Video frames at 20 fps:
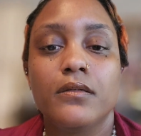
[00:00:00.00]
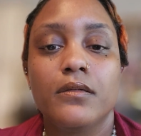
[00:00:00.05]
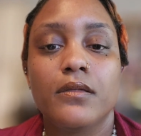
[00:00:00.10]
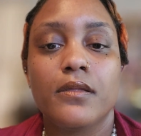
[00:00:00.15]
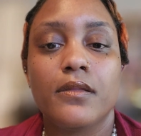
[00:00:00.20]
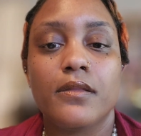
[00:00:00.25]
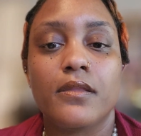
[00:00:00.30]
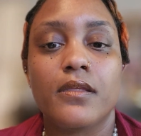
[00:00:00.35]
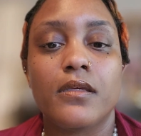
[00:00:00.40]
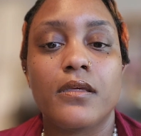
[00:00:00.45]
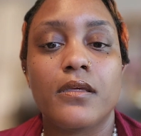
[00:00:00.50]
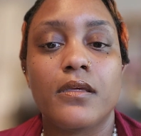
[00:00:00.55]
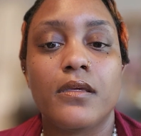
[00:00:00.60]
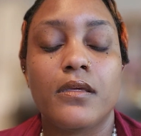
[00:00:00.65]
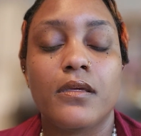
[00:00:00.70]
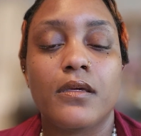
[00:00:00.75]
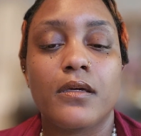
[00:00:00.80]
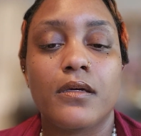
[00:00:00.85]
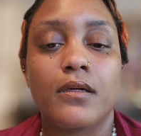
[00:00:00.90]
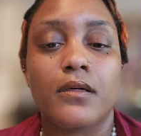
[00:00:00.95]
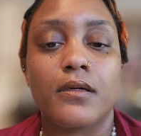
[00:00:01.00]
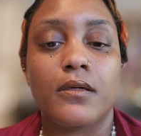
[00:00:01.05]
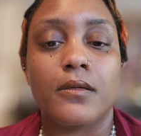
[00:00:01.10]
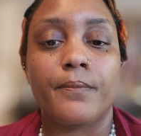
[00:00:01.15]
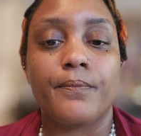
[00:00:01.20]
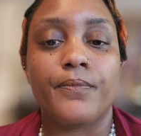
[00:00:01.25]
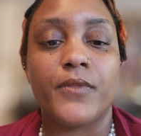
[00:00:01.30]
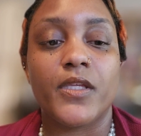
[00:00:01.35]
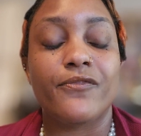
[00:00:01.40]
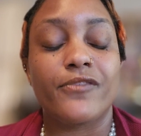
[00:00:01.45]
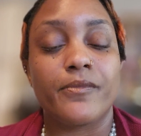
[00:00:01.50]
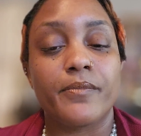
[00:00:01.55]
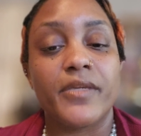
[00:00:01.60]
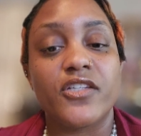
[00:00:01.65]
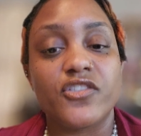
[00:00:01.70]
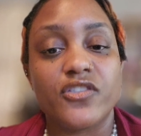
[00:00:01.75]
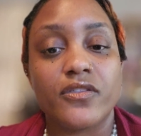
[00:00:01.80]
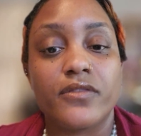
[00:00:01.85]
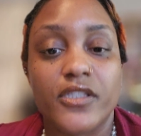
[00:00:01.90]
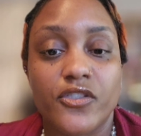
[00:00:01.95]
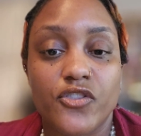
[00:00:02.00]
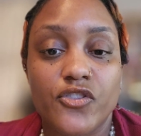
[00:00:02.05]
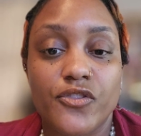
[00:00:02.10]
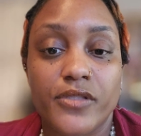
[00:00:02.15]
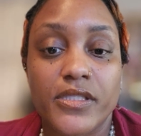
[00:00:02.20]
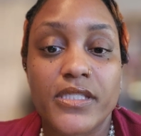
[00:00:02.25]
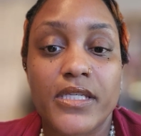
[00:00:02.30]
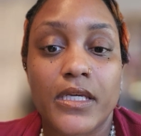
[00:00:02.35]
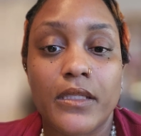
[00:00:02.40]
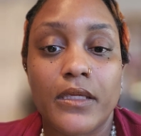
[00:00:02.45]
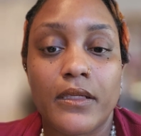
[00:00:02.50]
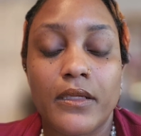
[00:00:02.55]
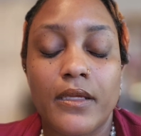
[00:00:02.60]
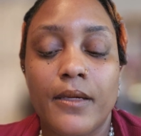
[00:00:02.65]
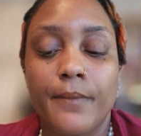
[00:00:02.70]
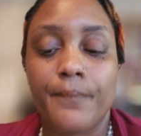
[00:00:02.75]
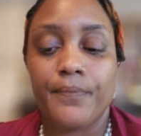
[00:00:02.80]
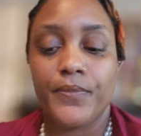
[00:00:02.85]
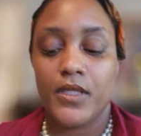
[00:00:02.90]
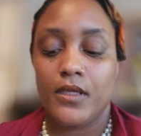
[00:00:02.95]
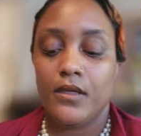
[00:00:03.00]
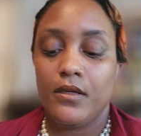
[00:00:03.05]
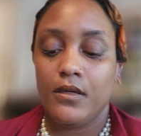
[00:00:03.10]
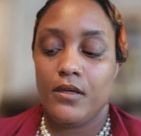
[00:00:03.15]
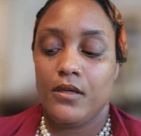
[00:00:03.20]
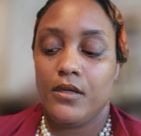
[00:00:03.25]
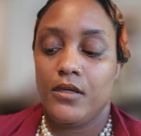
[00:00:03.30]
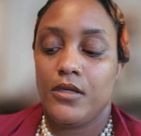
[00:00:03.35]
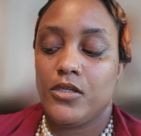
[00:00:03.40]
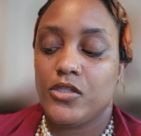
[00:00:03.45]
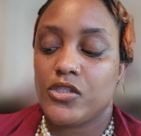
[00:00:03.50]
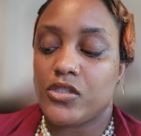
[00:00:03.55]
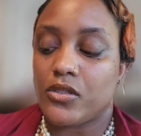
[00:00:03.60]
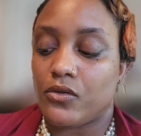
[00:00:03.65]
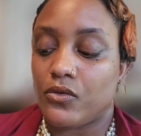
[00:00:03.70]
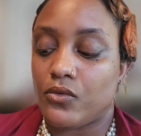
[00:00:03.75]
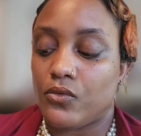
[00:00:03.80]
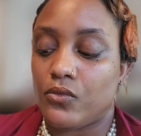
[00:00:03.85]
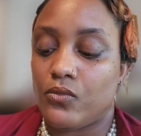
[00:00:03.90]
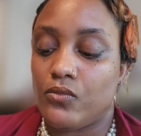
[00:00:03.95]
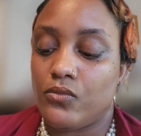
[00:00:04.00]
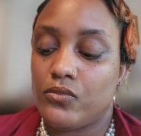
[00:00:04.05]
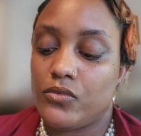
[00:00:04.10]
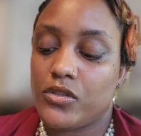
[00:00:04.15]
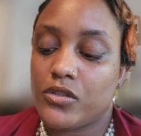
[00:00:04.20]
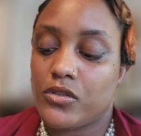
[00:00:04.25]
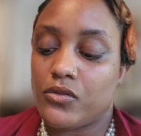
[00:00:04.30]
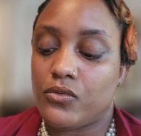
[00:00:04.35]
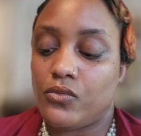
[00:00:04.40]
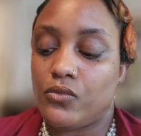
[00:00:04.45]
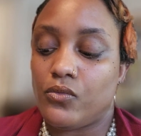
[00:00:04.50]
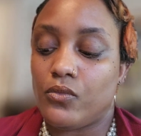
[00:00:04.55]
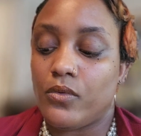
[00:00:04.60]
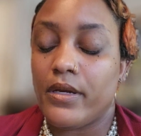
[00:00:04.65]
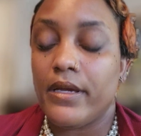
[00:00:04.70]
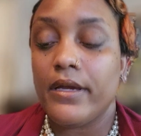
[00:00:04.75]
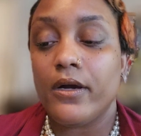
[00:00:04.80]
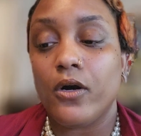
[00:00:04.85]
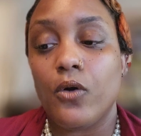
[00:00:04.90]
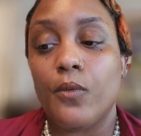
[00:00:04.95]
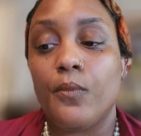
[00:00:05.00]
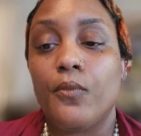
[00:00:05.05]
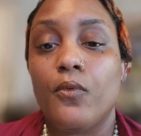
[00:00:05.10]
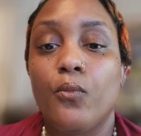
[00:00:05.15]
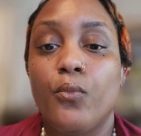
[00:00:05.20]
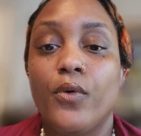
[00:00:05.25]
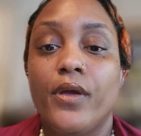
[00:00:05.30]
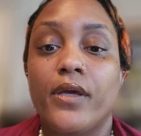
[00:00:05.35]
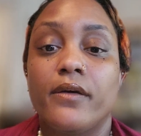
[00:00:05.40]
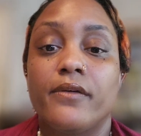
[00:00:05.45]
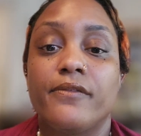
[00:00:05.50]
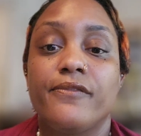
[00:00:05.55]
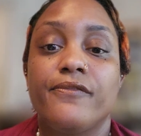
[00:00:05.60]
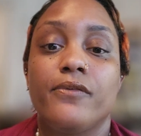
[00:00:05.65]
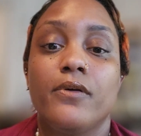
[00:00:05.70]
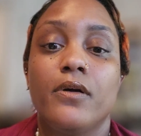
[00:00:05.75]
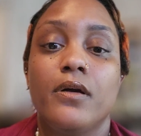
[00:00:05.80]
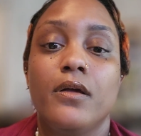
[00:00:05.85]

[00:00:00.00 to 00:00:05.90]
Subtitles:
the information that you're telling them. So to help with